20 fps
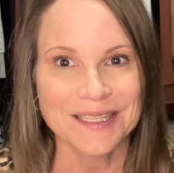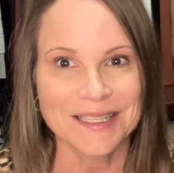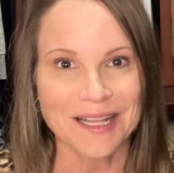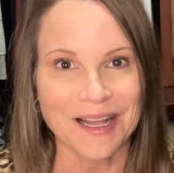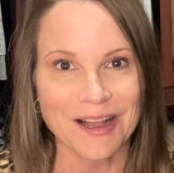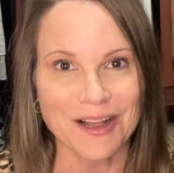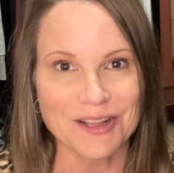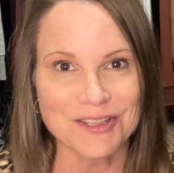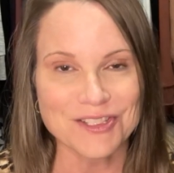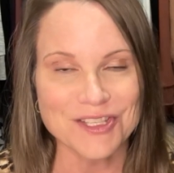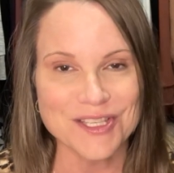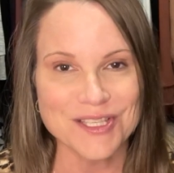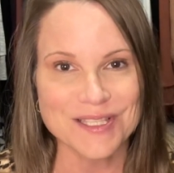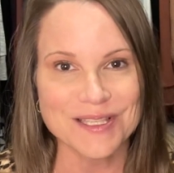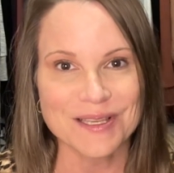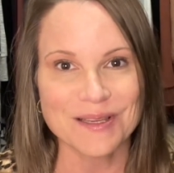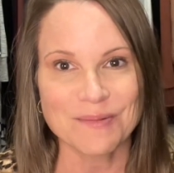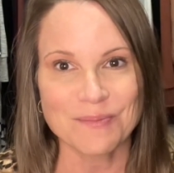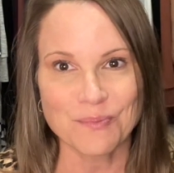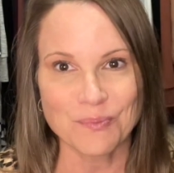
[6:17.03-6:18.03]
I'll just
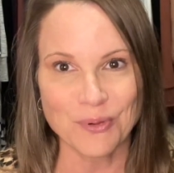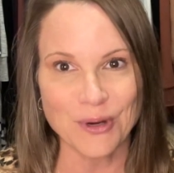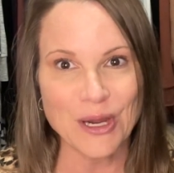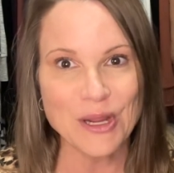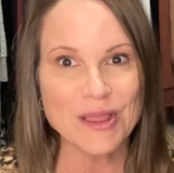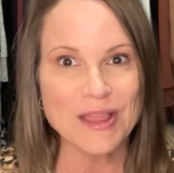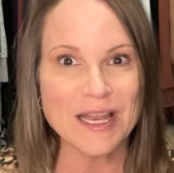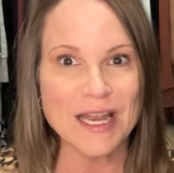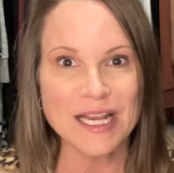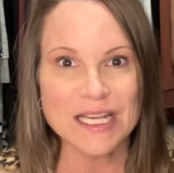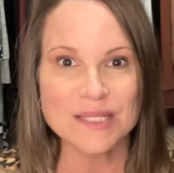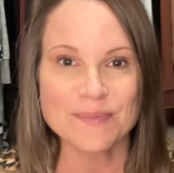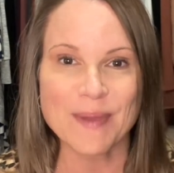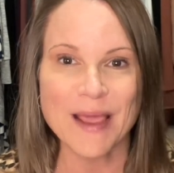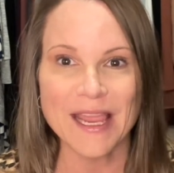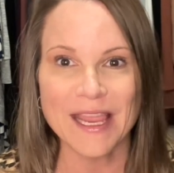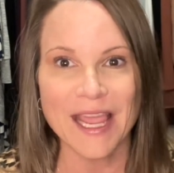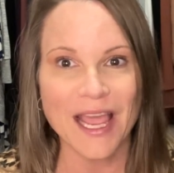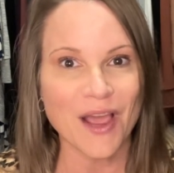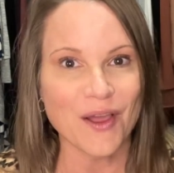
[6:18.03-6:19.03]
bring the next
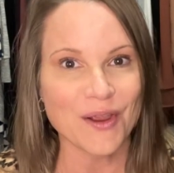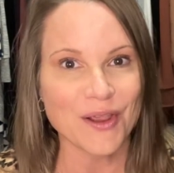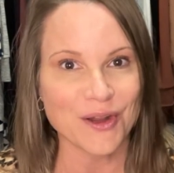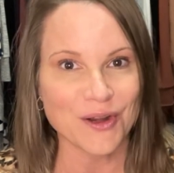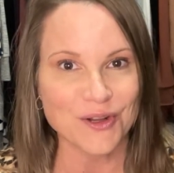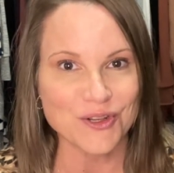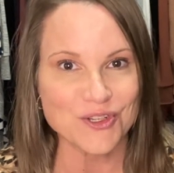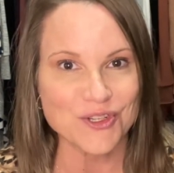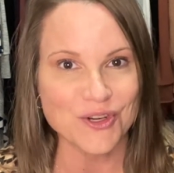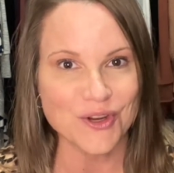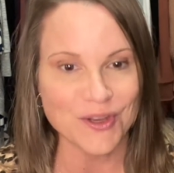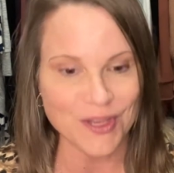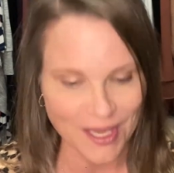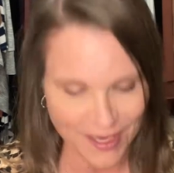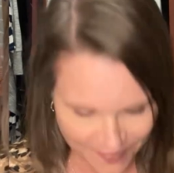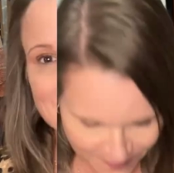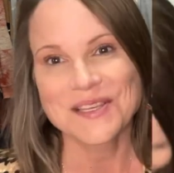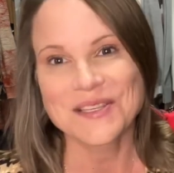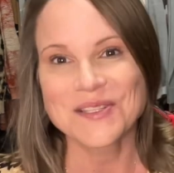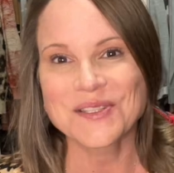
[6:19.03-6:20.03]
bag out and I'll show you.
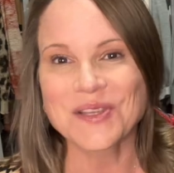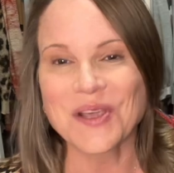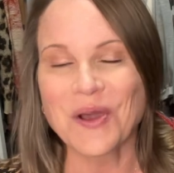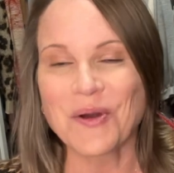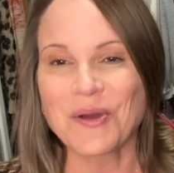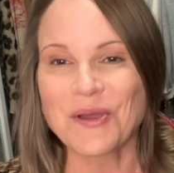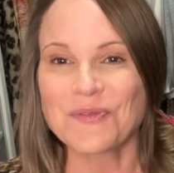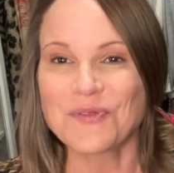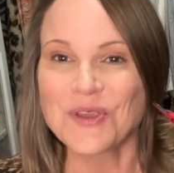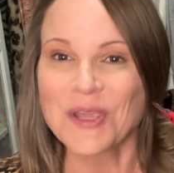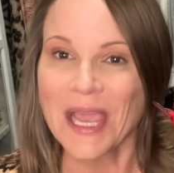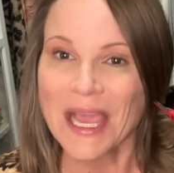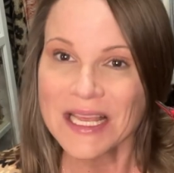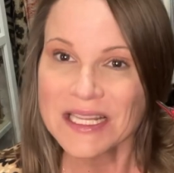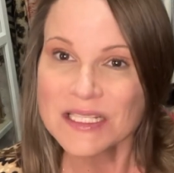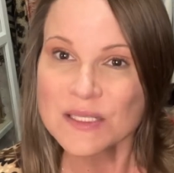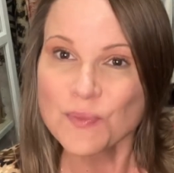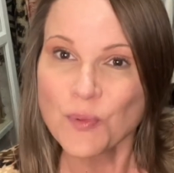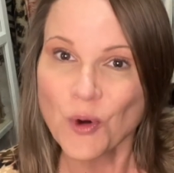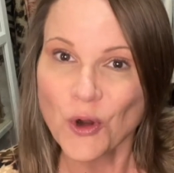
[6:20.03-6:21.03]
So if you
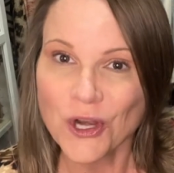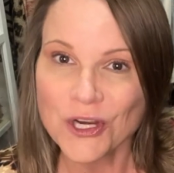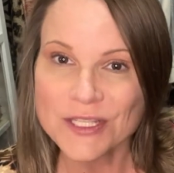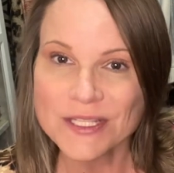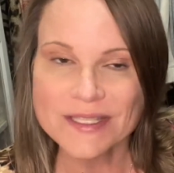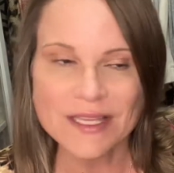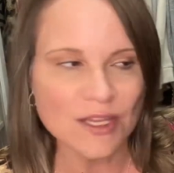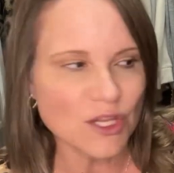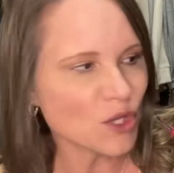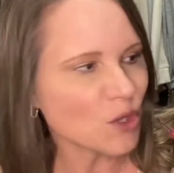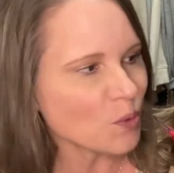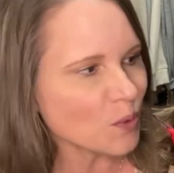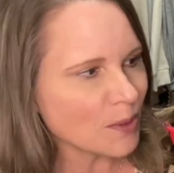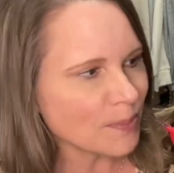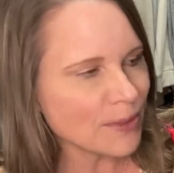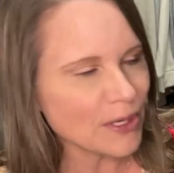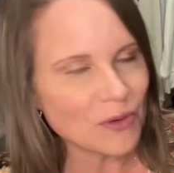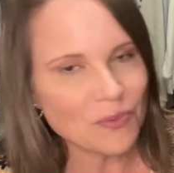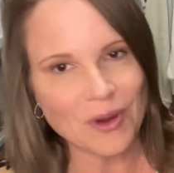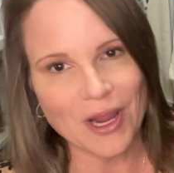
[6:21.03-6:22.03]
guessed sports, you would
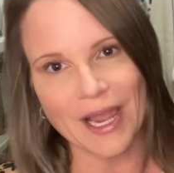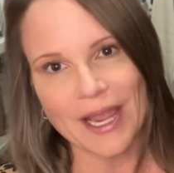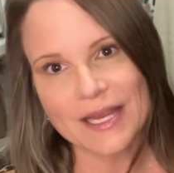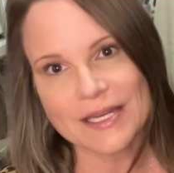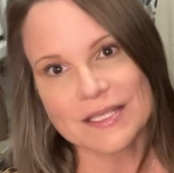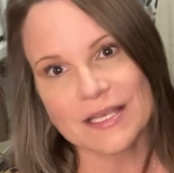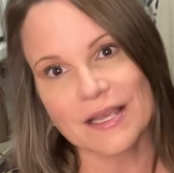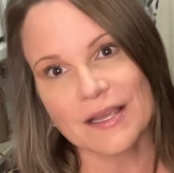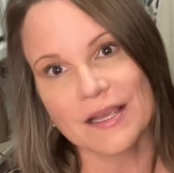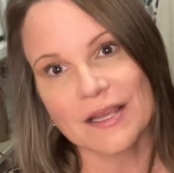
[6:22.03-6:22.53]
be right.